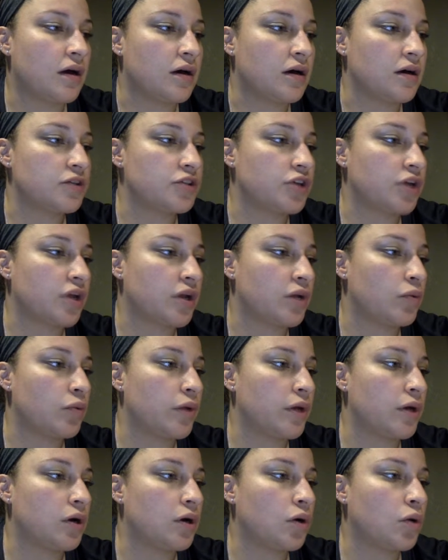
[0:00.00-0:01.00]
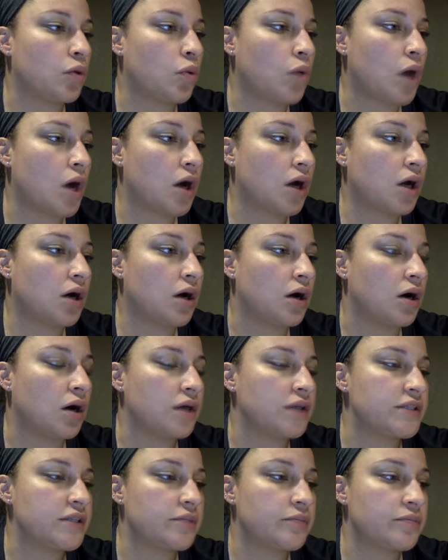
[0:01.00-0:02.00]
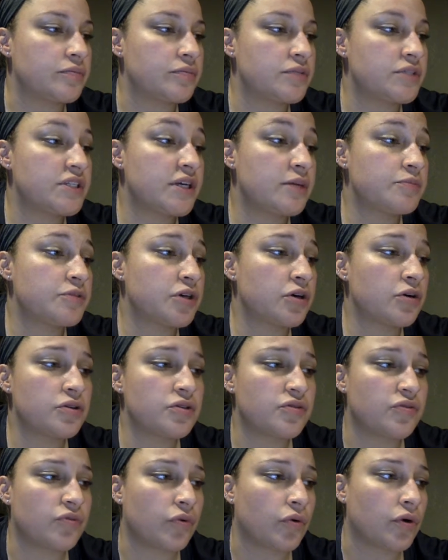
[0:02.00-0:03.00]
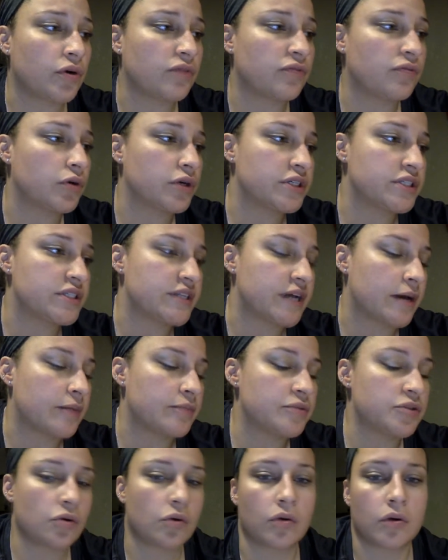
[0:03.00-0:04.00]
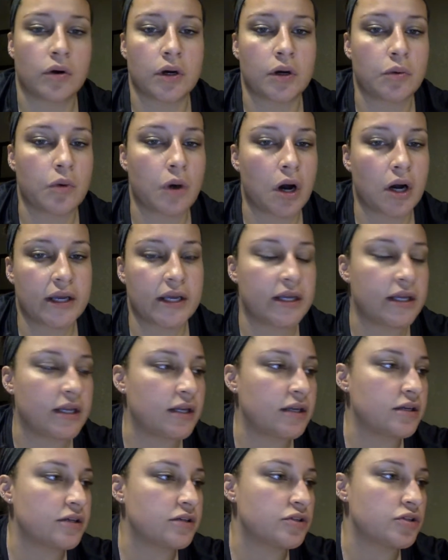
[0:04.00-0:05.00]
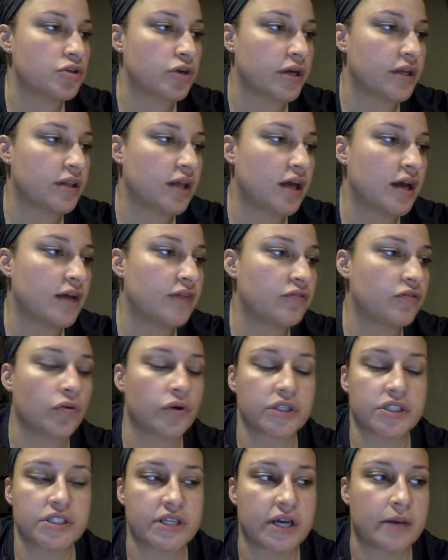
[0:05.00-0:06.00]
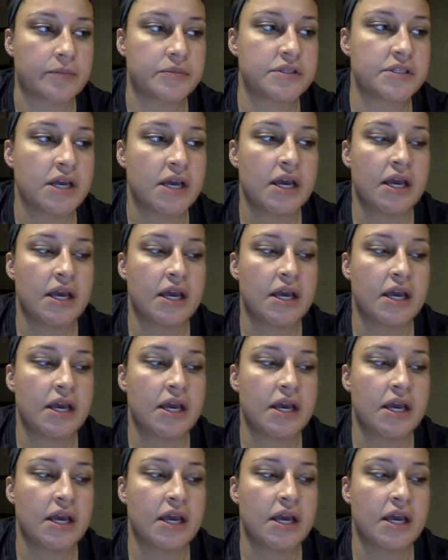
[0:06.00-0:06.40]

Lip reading: Johnny will walk on tiptoes for 4 steps, or walk in a straight line for 4 steps,